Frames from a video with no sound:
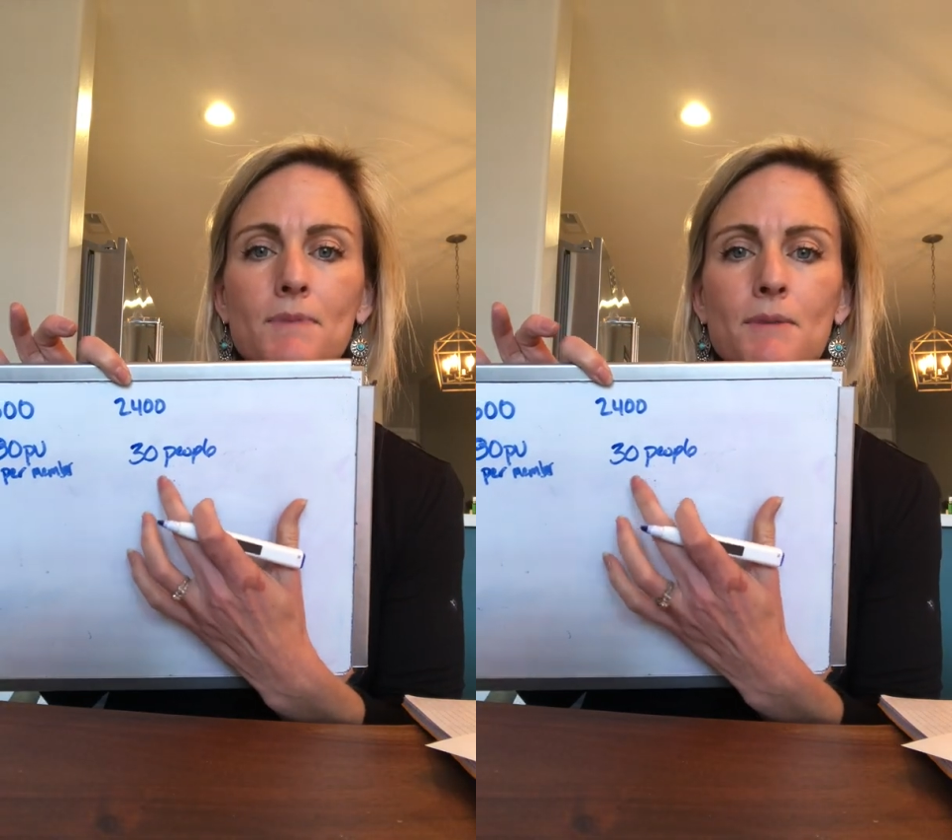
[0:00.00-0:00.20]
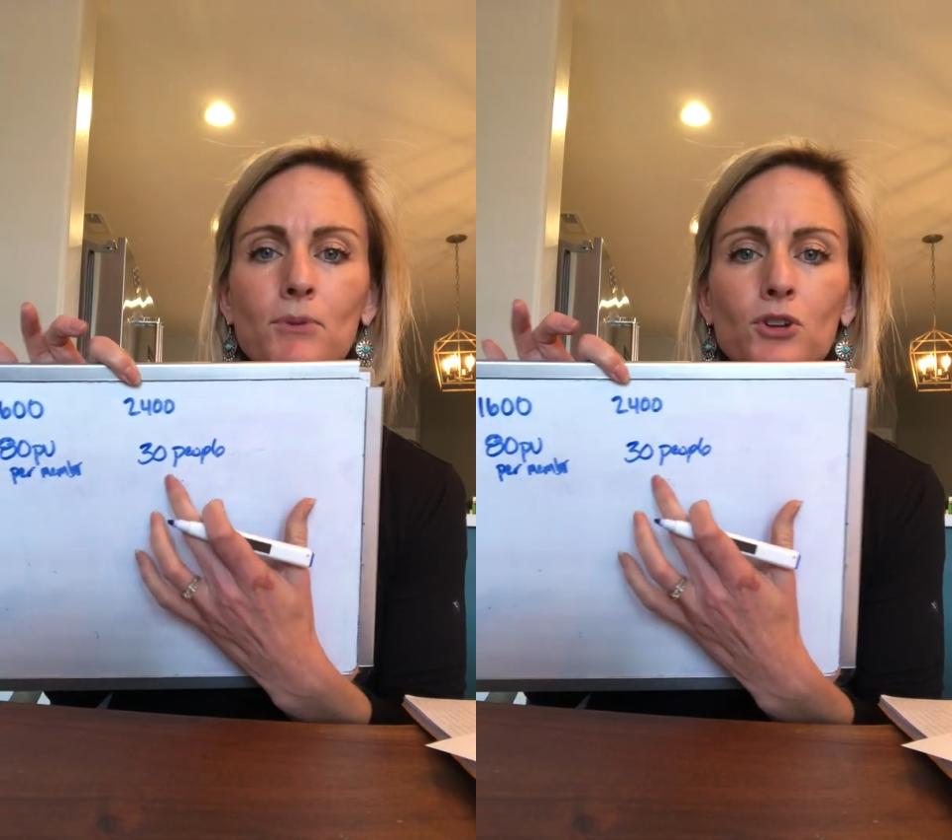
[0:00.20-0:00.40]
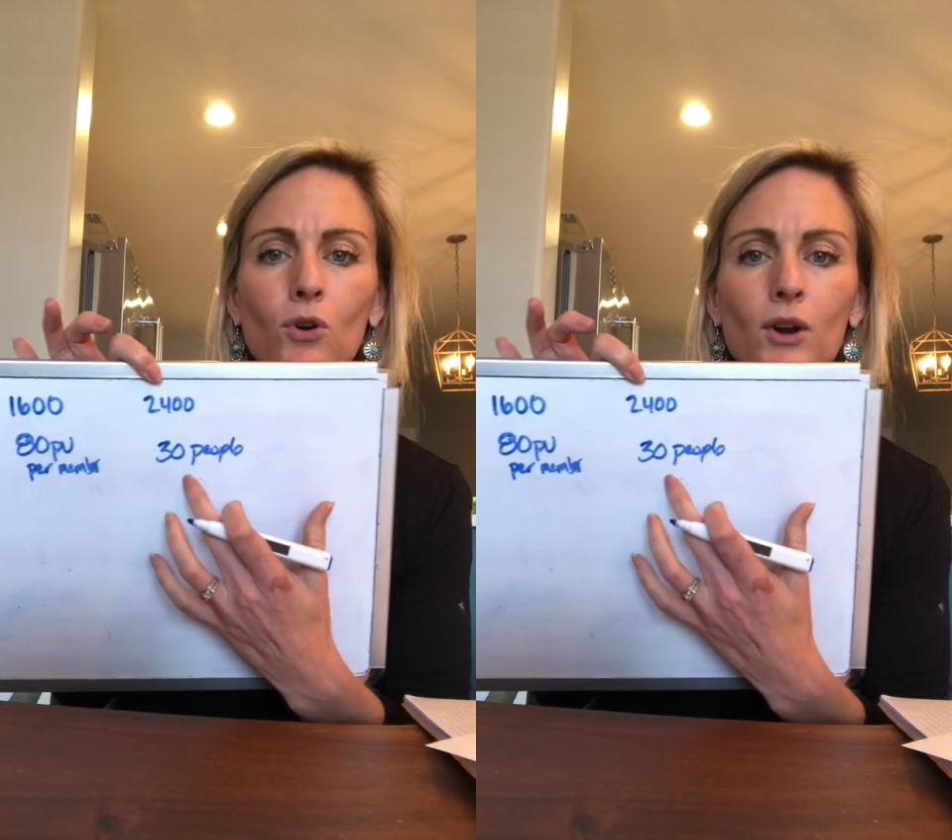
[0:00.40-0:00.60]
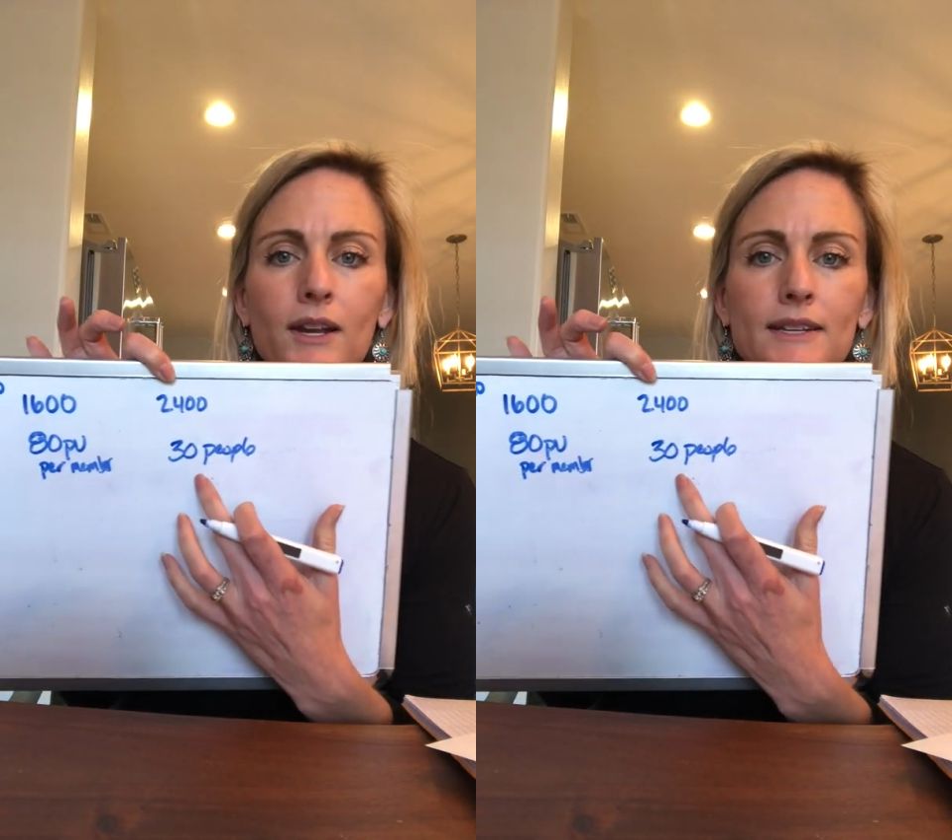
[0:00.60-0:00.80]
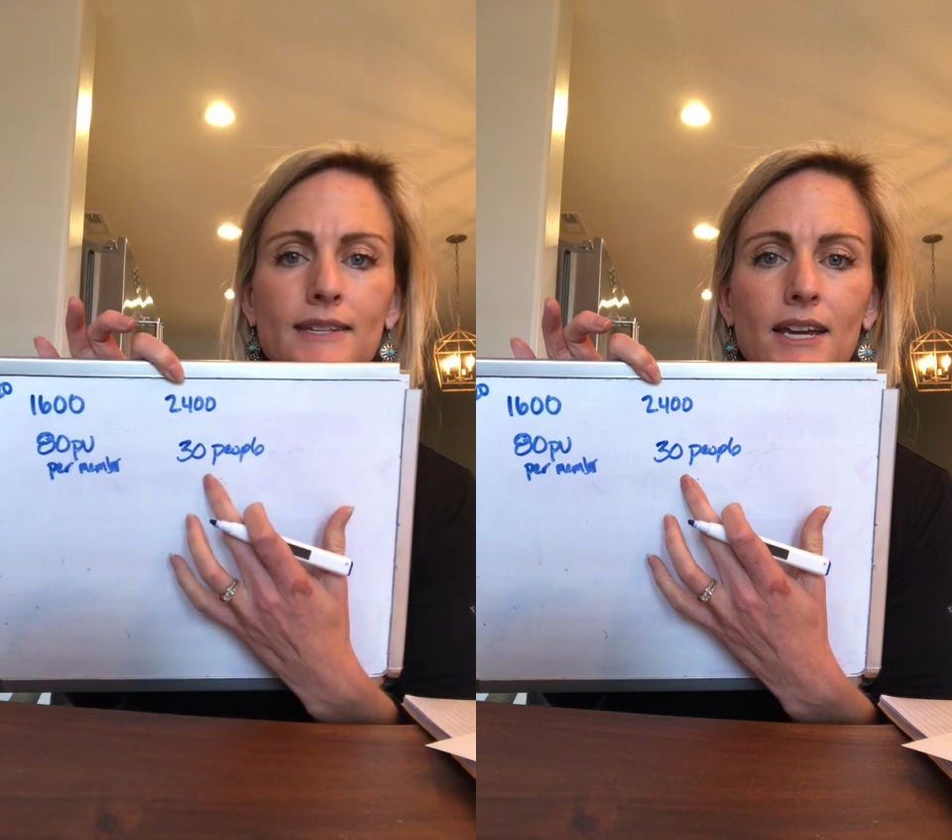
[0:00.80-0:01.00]
people in your
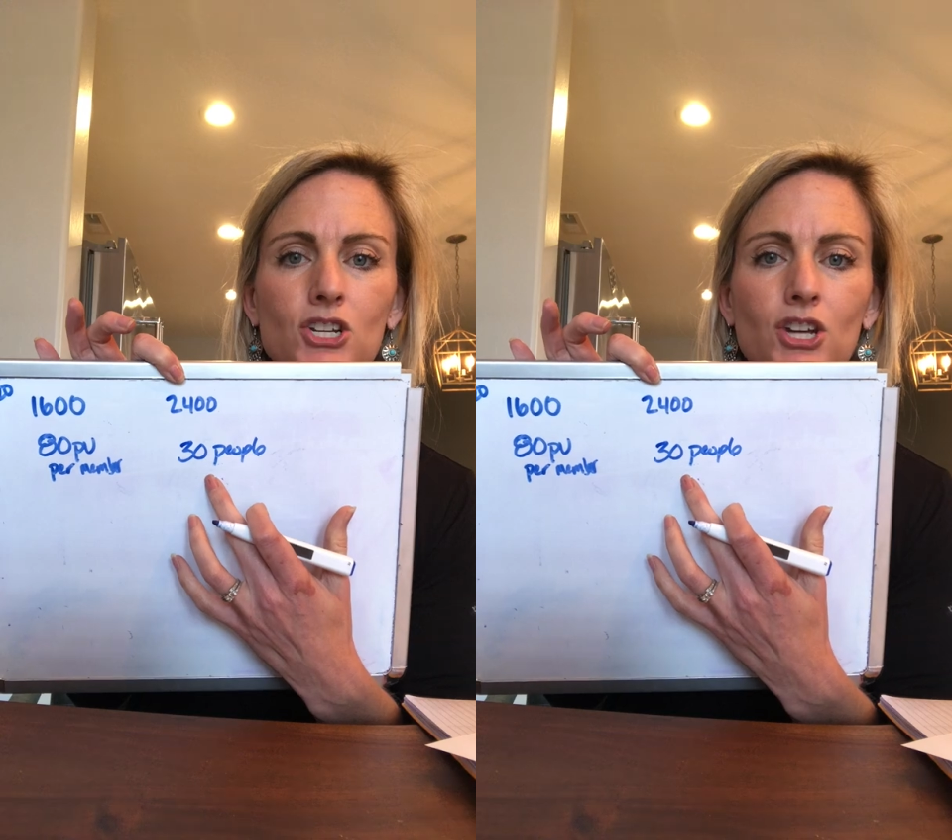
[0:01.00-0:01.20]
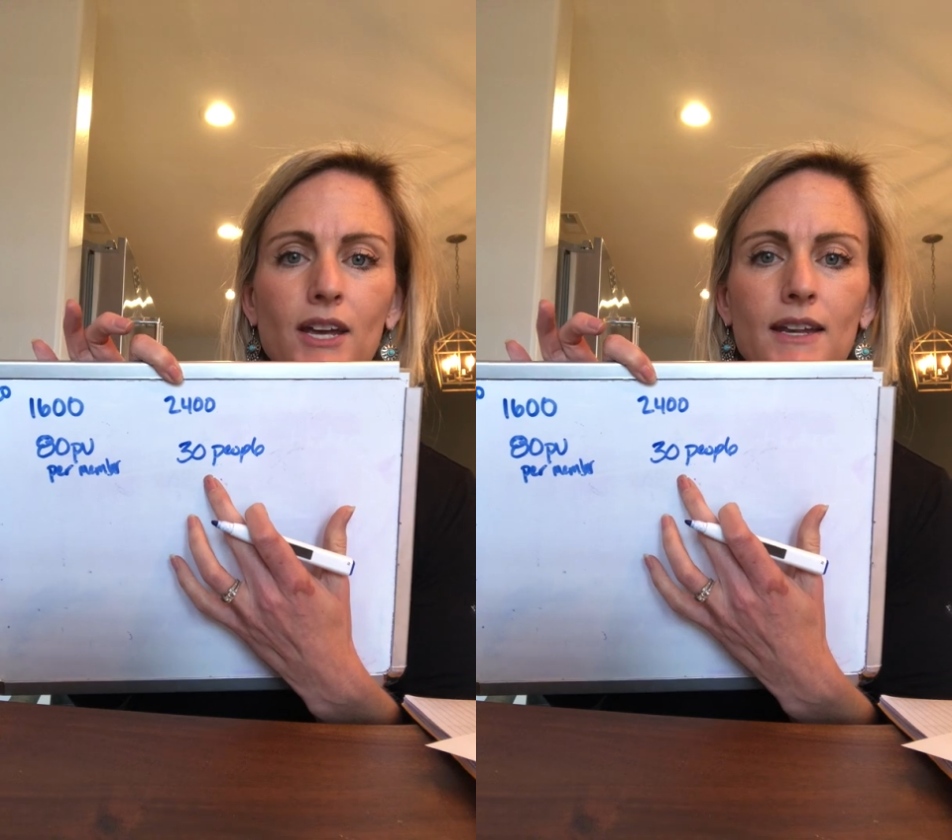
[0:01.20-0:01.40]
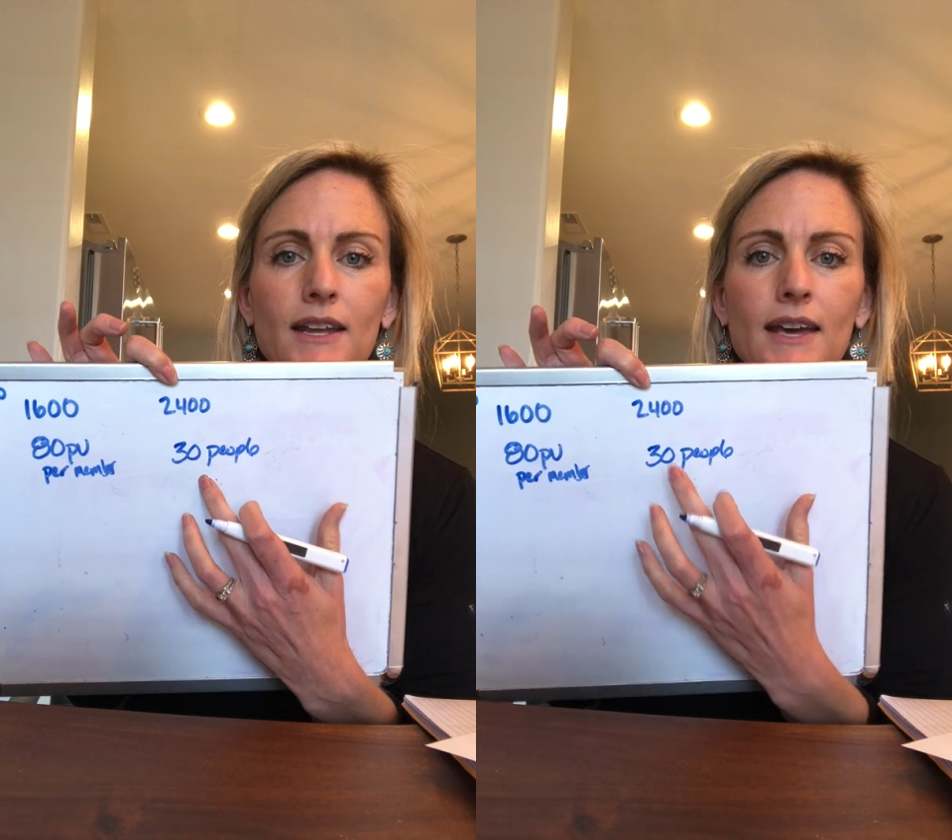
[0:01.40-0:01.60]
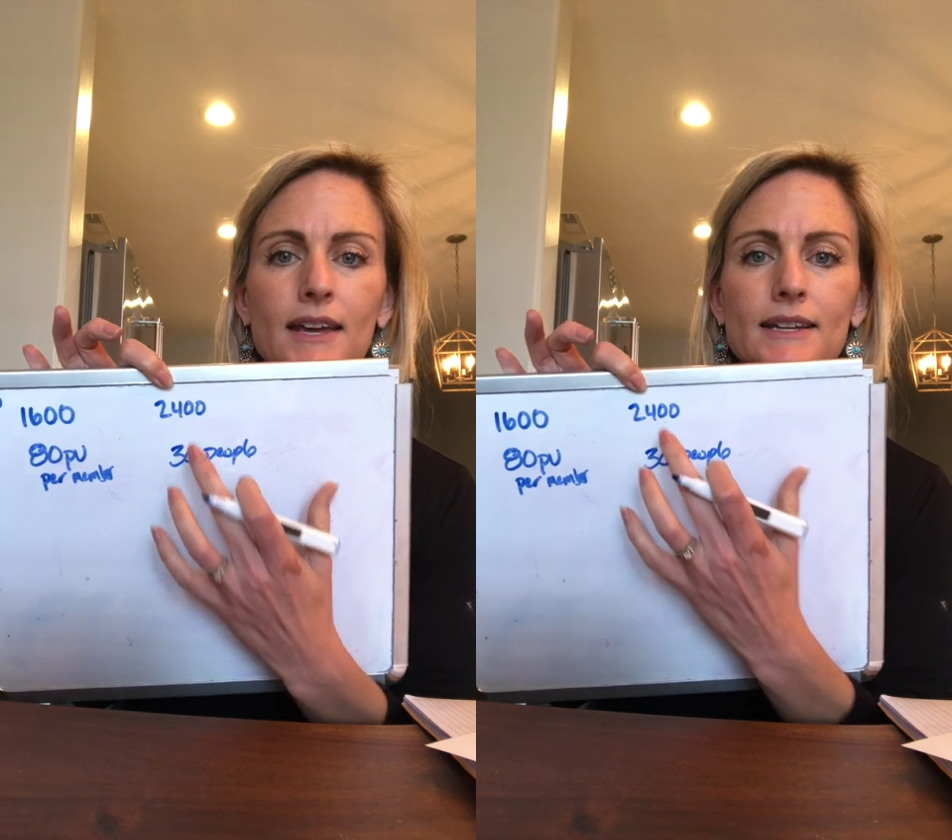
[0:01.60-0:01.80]
organization